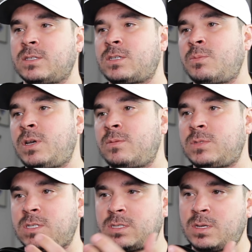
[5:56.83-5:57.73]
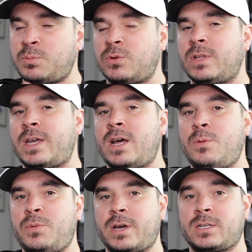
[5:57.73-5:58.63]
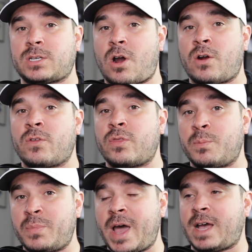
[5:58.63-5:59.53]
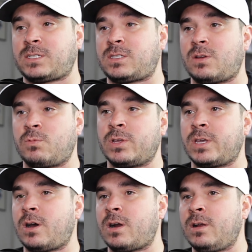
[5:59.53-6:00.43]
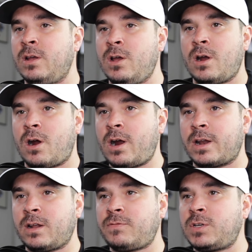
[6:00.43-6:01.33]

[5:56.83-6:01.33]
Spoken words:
sometimes these simple laid out plugins are the best. They really are. All right, enough